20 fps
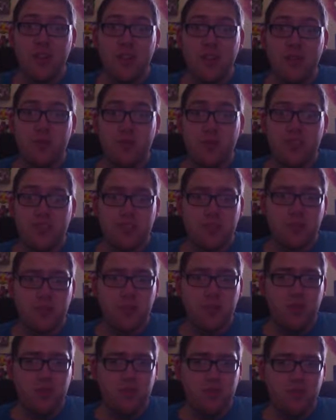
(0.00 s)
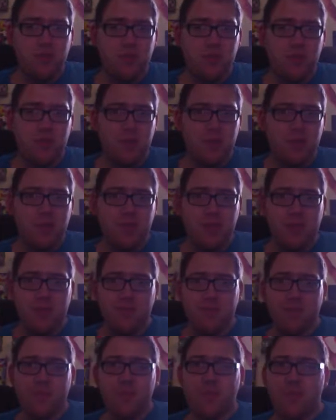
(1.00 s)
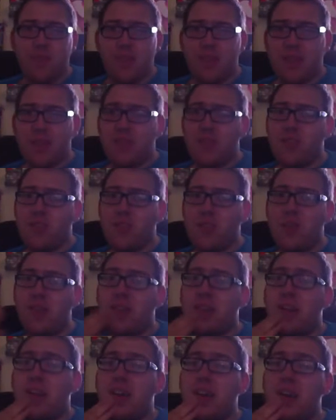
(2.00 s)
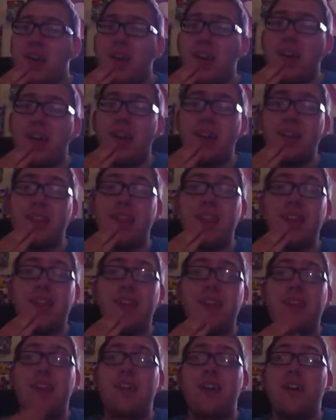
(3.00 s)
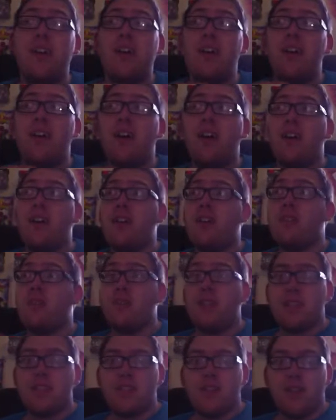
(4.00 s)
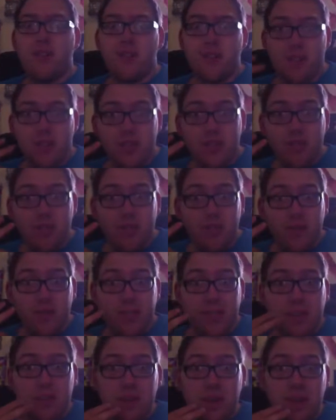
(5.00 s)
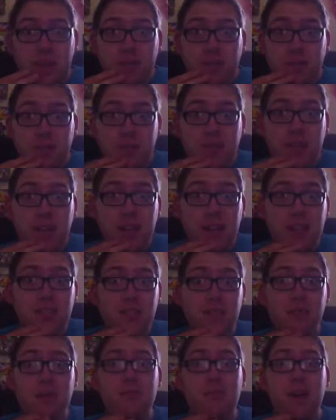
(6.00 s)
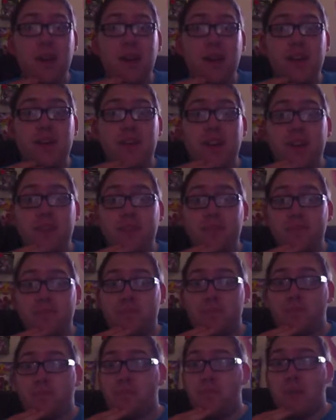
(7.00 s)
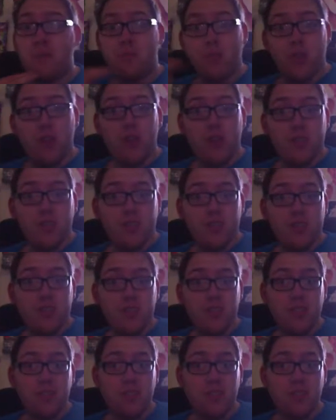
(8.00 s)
was disappointed with England showing. And then 2 years ago at the Euros, that's when I started doing my my blog on the